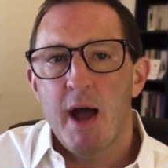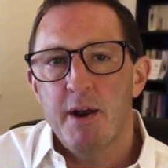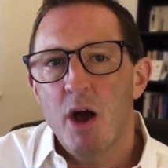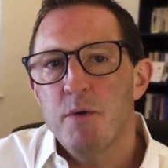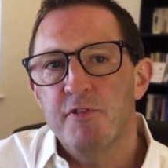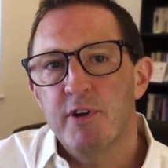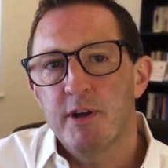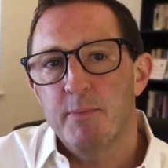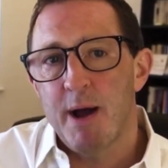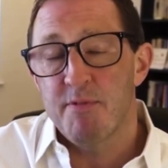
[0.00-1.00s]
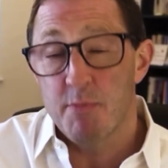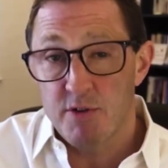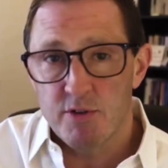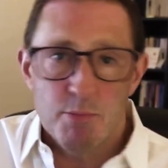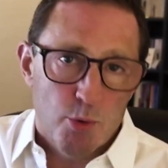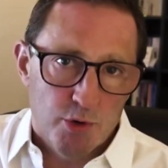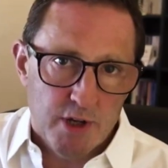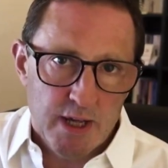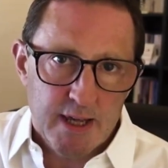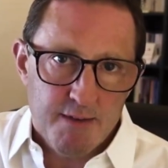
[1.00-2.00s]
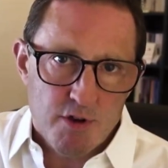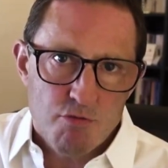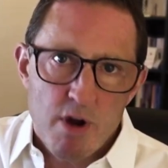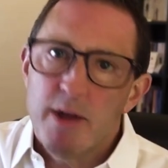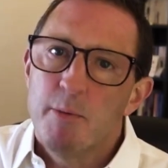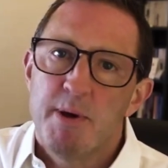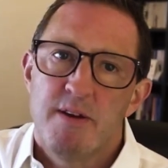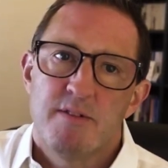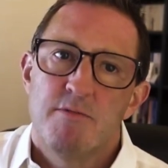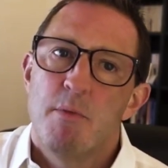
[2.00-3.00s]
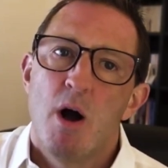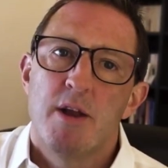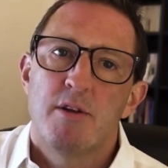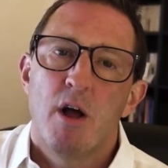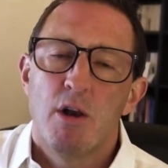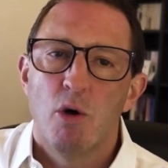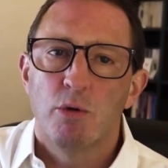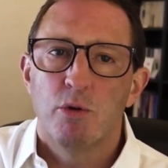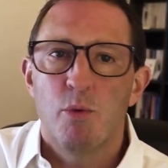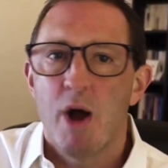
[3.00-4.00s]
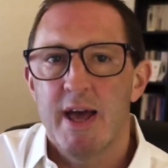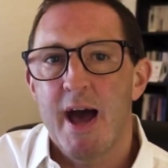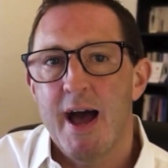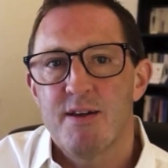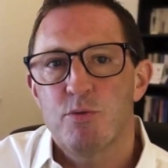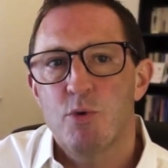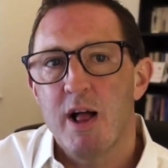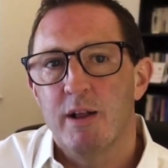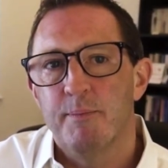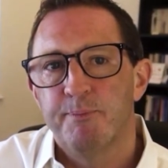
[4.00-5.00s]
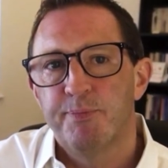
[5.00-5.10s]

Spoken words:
and hopefully, and perhaps most importantly, give you real peace of mind along the way as well.